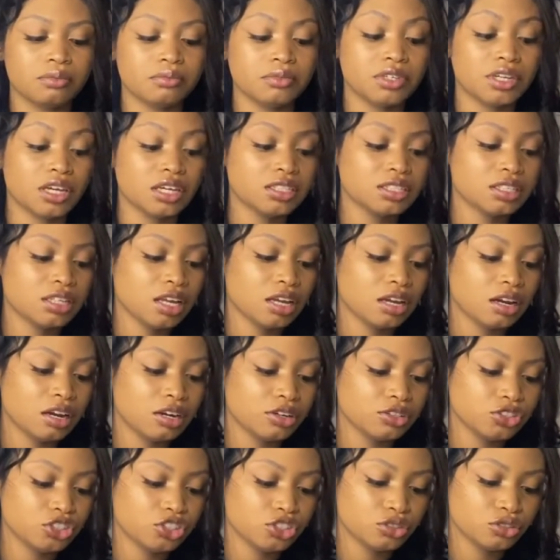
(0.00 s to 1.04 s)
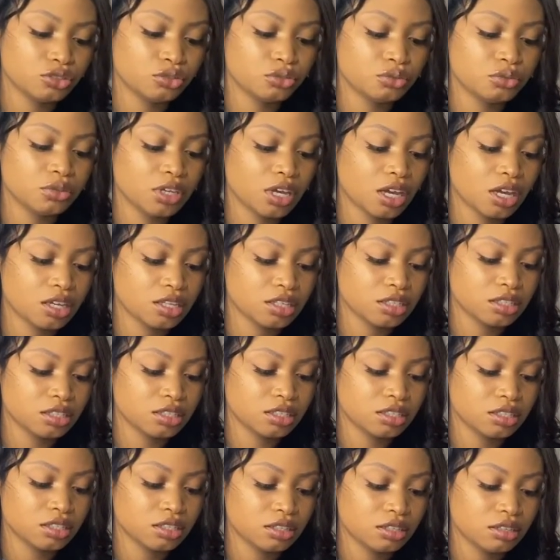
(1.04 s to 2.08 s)
Yes, they hurt you. Yes,
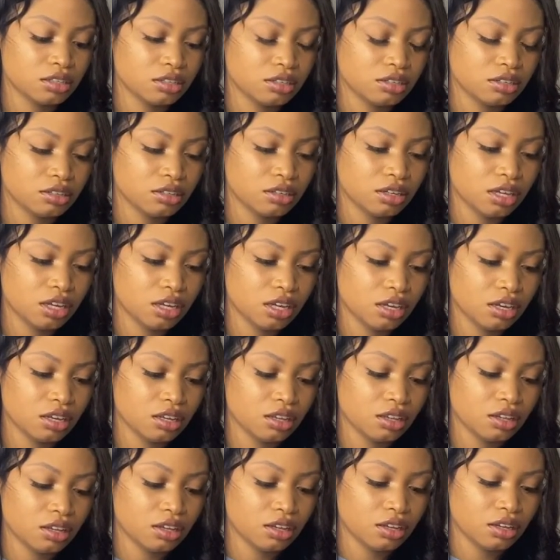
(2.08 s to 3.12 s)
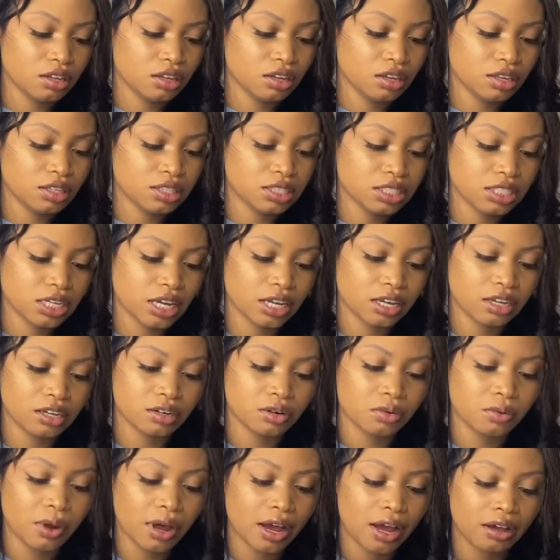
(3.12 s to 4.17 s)
it's taken a
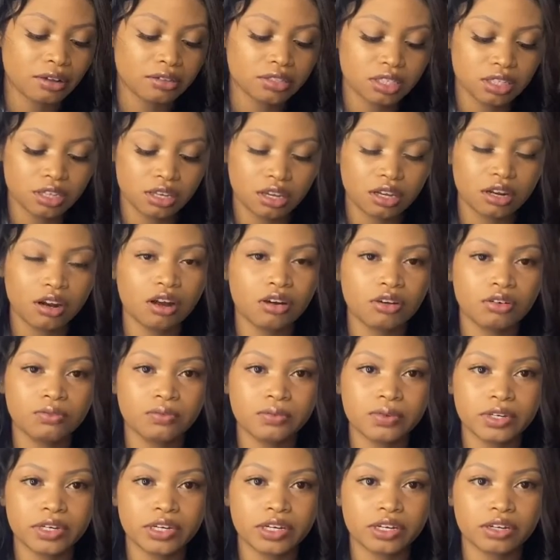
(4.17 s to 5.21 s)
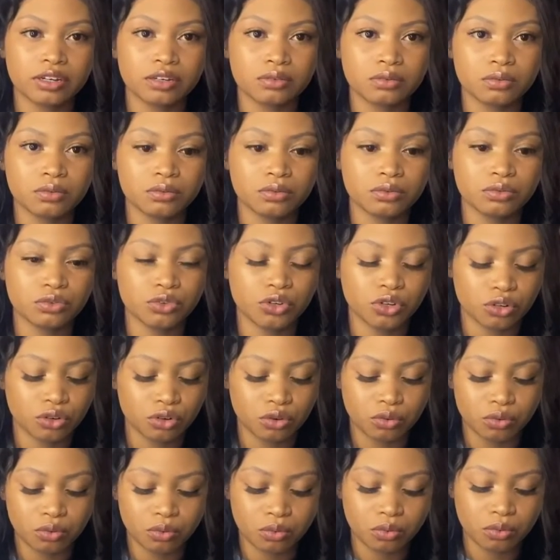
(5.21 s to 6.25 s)
while to get over, you
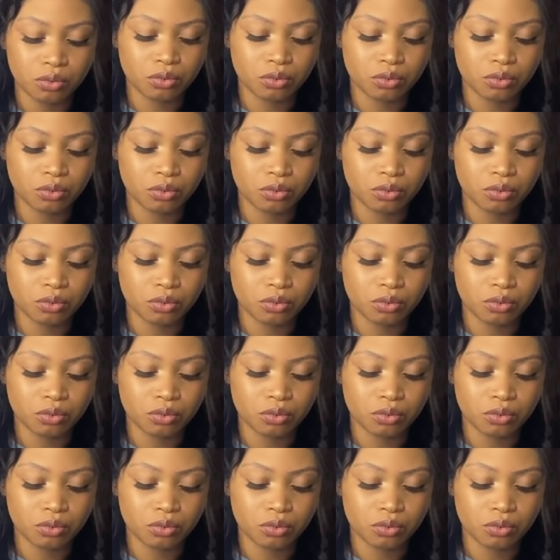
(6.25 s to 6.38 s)
know,